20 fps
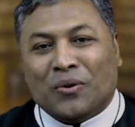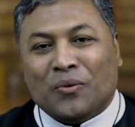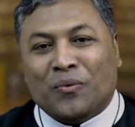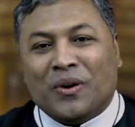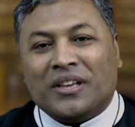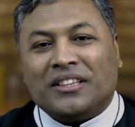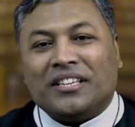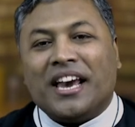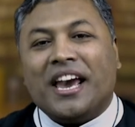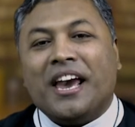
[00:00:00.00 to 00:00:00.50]

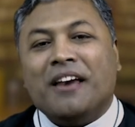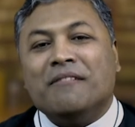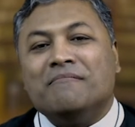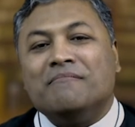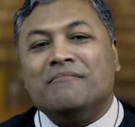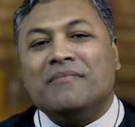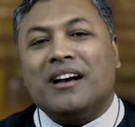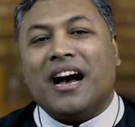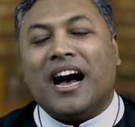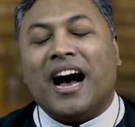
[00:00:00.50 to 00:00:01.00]
With
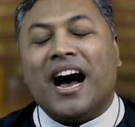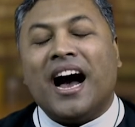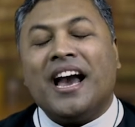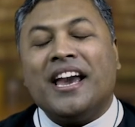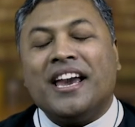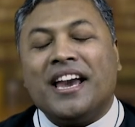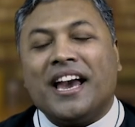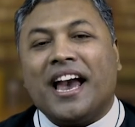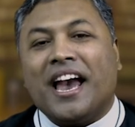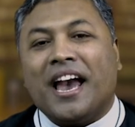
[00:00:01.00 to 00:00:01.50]
him
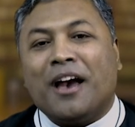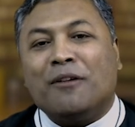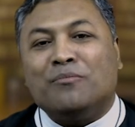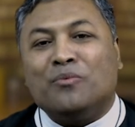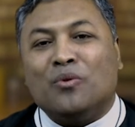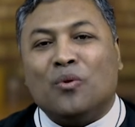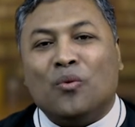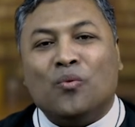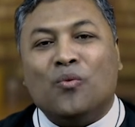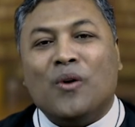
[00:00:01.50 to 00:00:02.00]
I
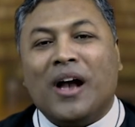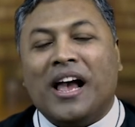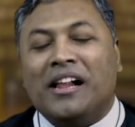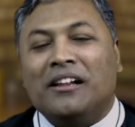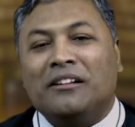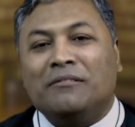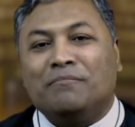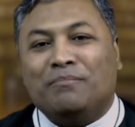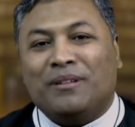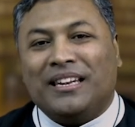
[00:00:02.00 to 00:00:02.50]
am
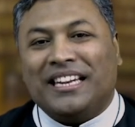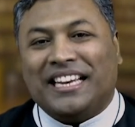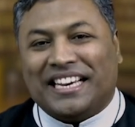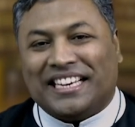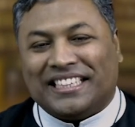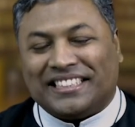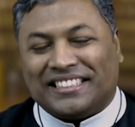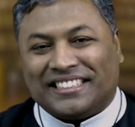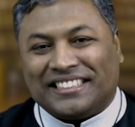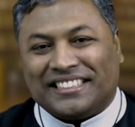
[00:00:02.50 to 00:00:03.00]
well
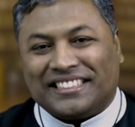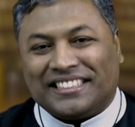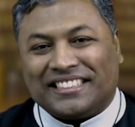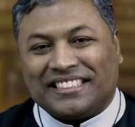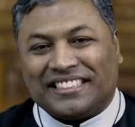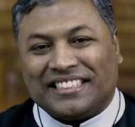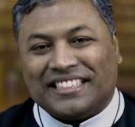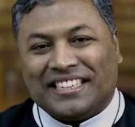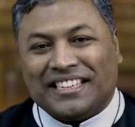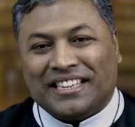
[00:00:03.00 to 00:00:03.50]
pleased."
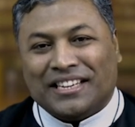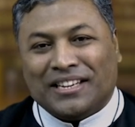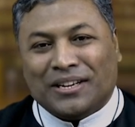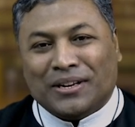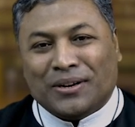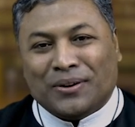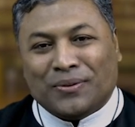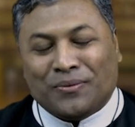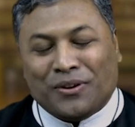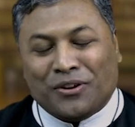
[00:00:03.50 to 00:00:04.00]

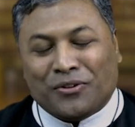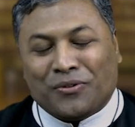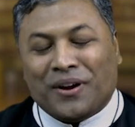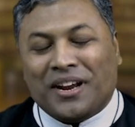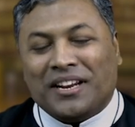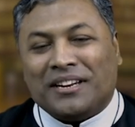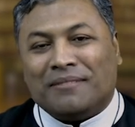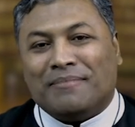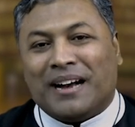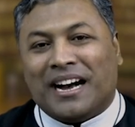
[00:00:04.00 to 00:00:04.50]
We
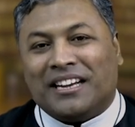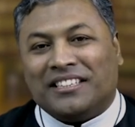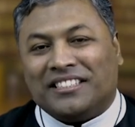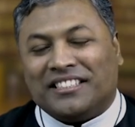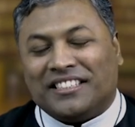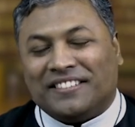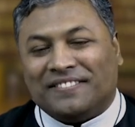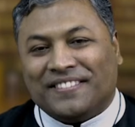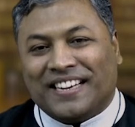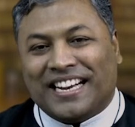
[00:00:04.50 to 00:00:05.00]
read about
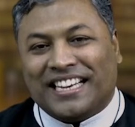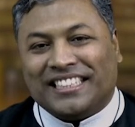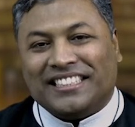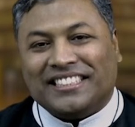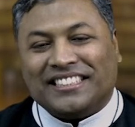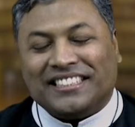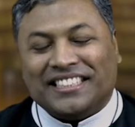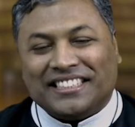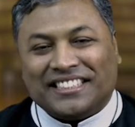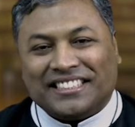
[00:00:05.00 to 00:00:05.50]
it in
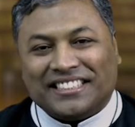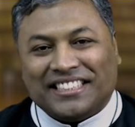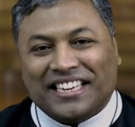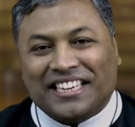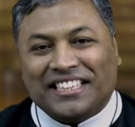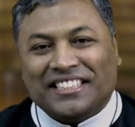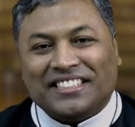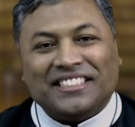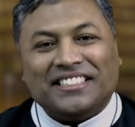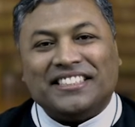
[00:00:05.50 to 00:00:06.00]
verses
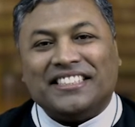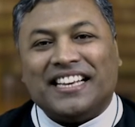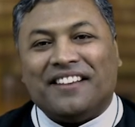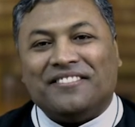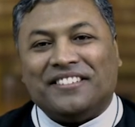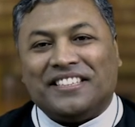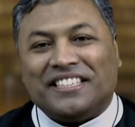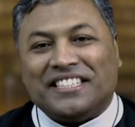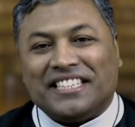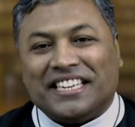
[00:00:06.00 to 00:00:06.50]
16 to
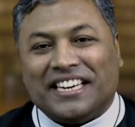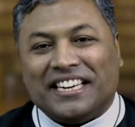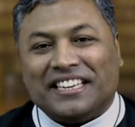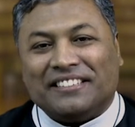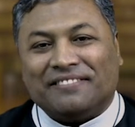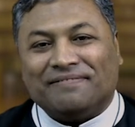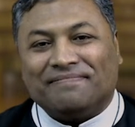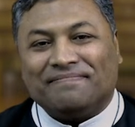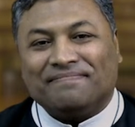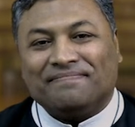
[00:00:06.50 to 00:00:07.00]

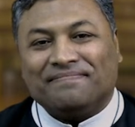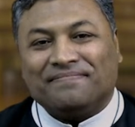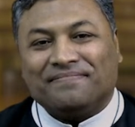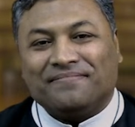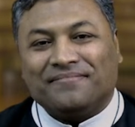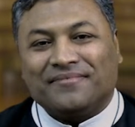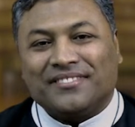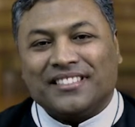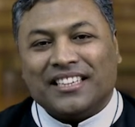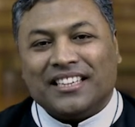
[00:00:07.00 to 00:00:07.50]
17.
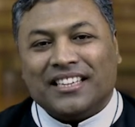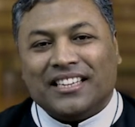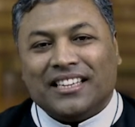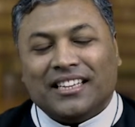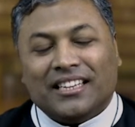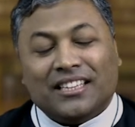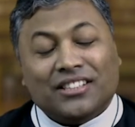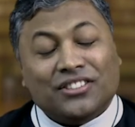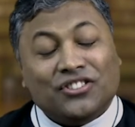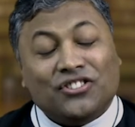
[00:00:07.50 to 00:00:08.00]

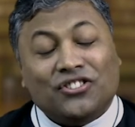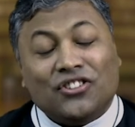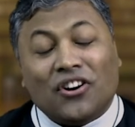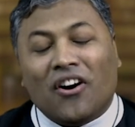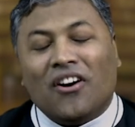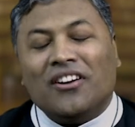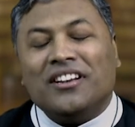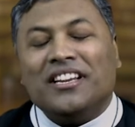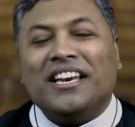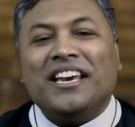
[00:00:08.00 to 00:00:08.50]

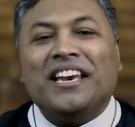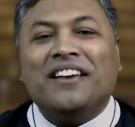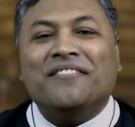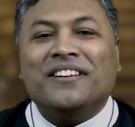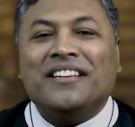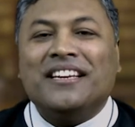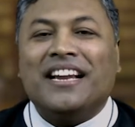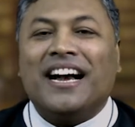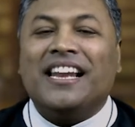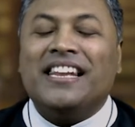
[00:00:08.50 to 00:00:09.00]
John
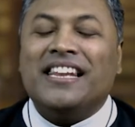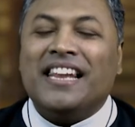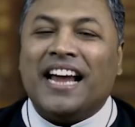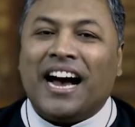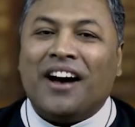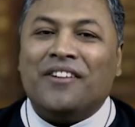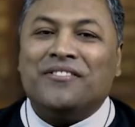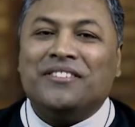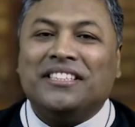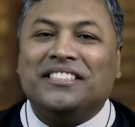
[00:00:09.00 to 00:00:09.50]
even
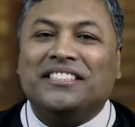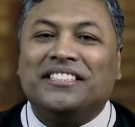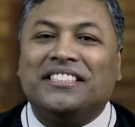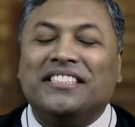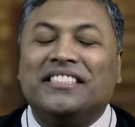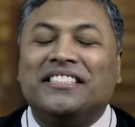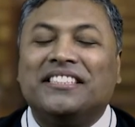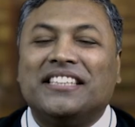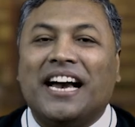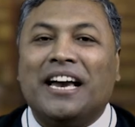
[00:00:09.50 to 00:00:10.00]
allowed his
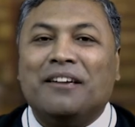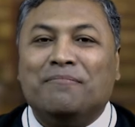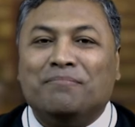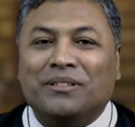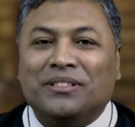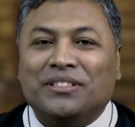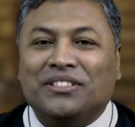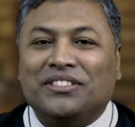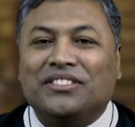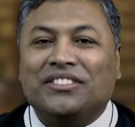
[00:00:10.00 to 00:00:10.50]

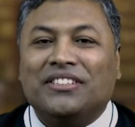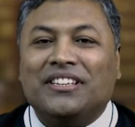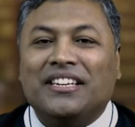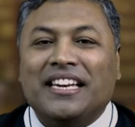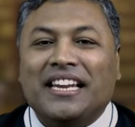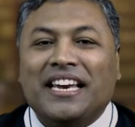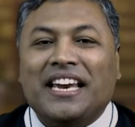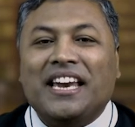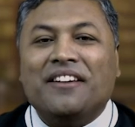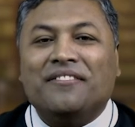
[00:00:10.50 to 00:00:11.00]
disciples to
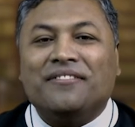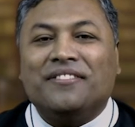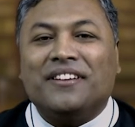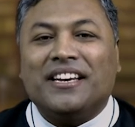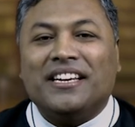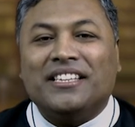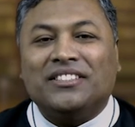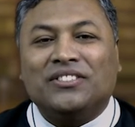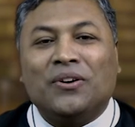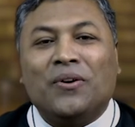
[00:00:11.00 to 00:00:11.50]
leave
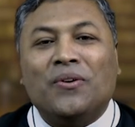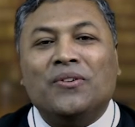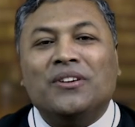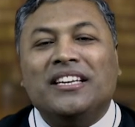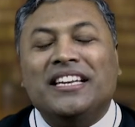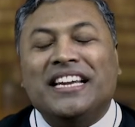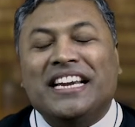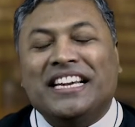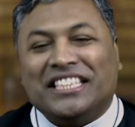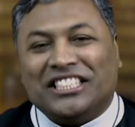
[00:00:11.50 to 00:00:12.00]
his
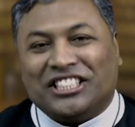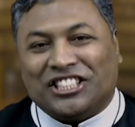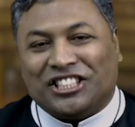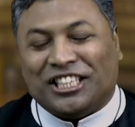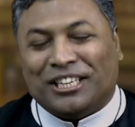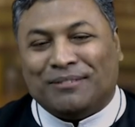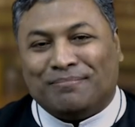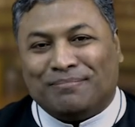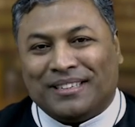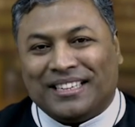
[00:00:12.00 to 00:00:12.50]
own
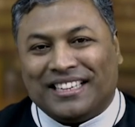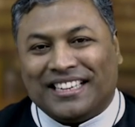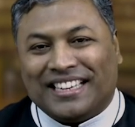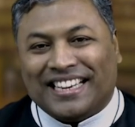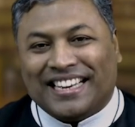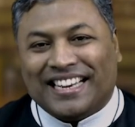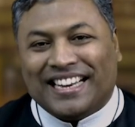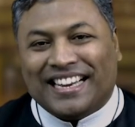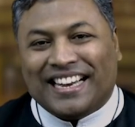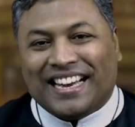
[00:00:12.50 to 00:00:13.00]
leadership
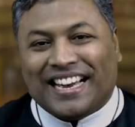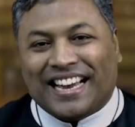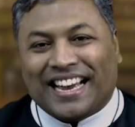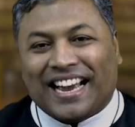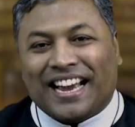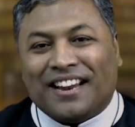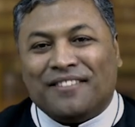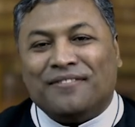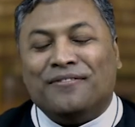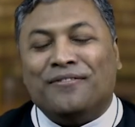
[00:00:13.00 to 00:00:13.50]

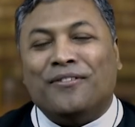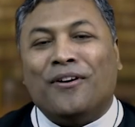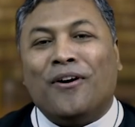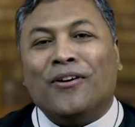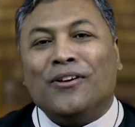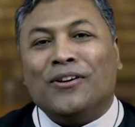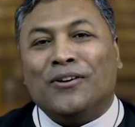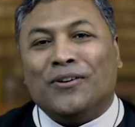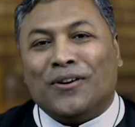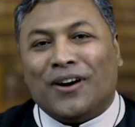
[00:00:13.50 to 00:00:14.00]
and
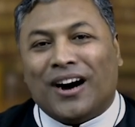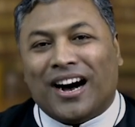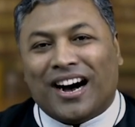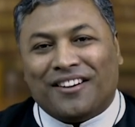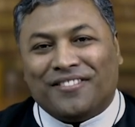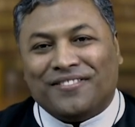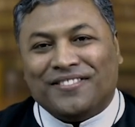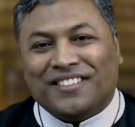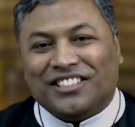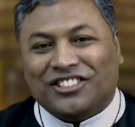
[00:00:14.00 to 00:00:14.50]
follow
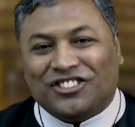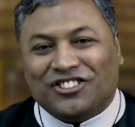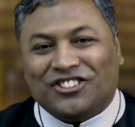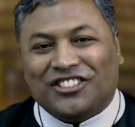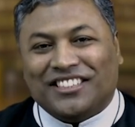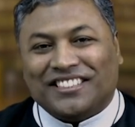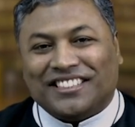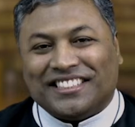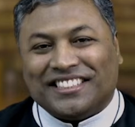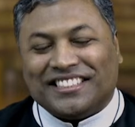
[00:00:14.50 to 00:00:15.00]
after
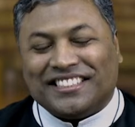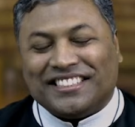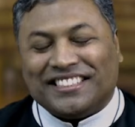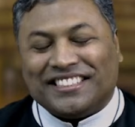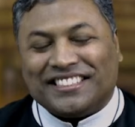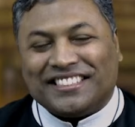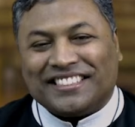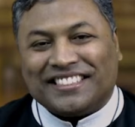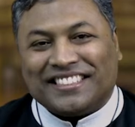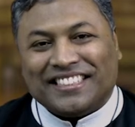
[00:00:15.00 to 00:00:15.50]

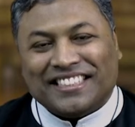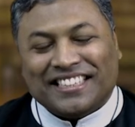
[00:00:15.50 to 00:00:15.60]
Jesus.